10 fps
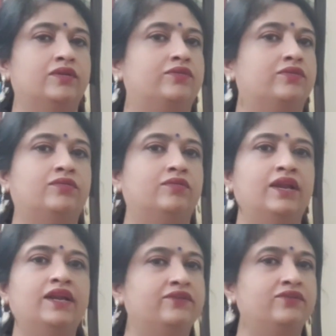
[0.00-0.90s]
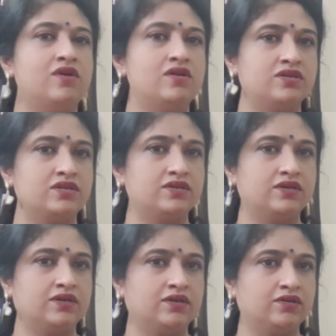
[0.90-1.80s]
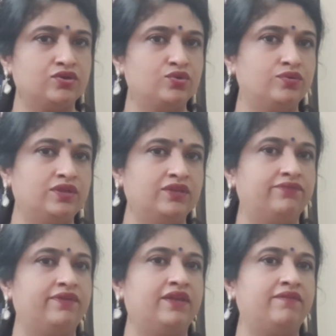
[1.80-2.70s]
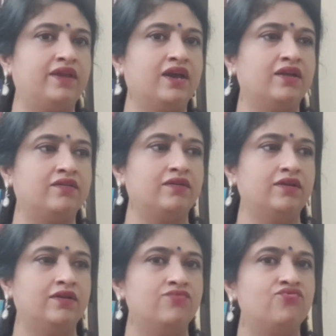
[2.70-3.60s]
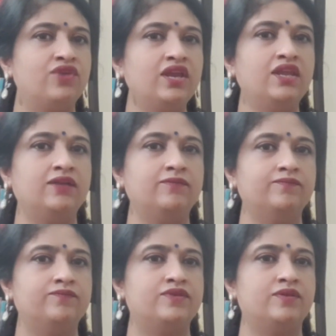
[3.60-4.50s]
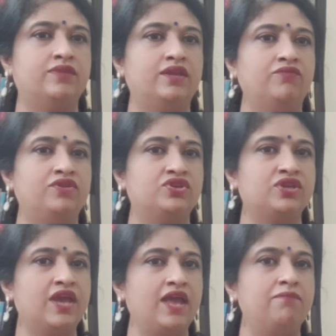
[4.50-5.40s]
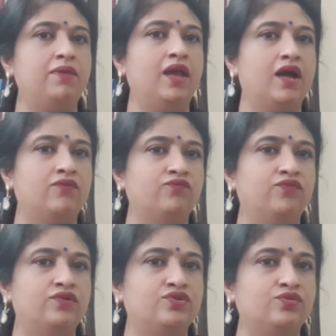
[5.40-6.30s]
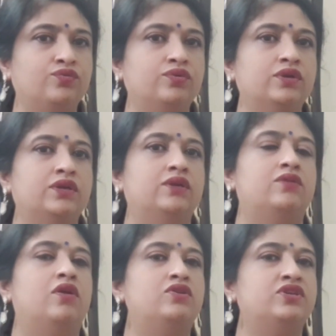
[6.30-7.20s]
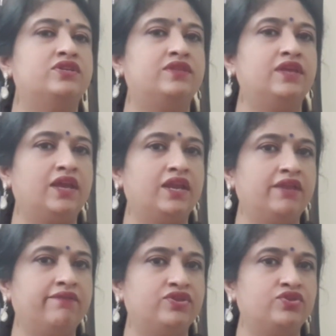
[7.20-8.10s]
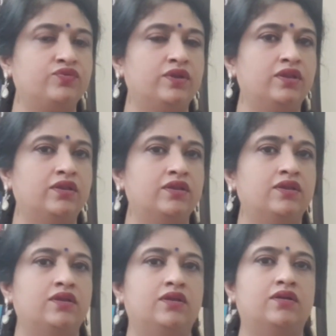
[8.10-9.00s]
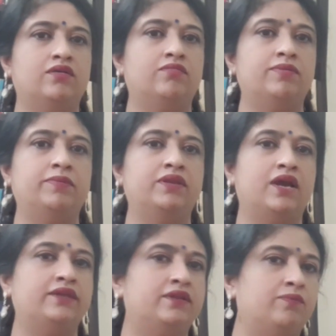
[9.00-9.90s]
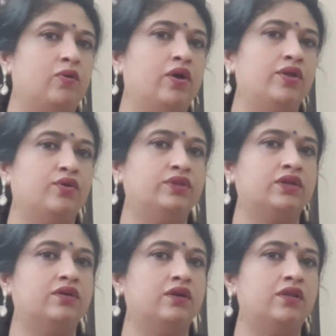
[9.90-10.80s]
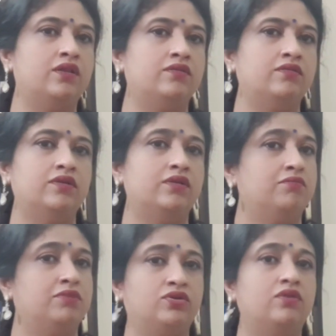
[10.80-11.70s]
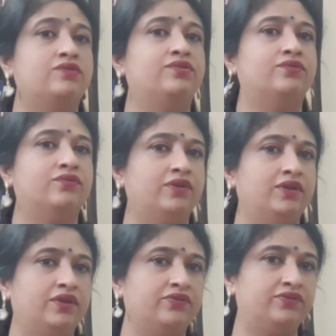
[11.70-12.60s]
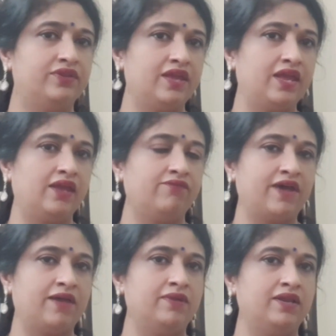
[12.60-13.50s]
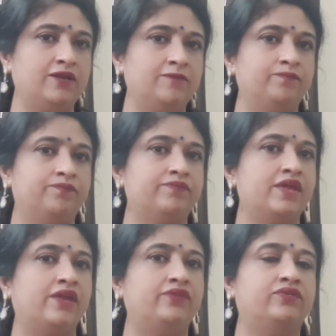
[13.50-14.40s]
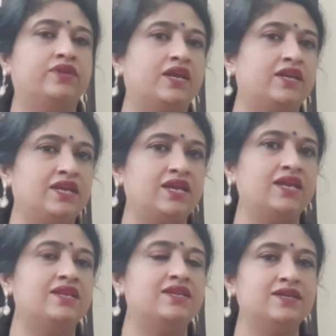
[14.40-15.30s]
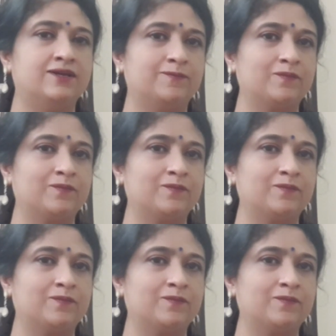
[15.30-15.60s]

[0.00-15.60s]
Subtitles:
So let us not do this where we are feeding something which can be harmful to not just the individual, either boy or the girl, but also his family and society in turn.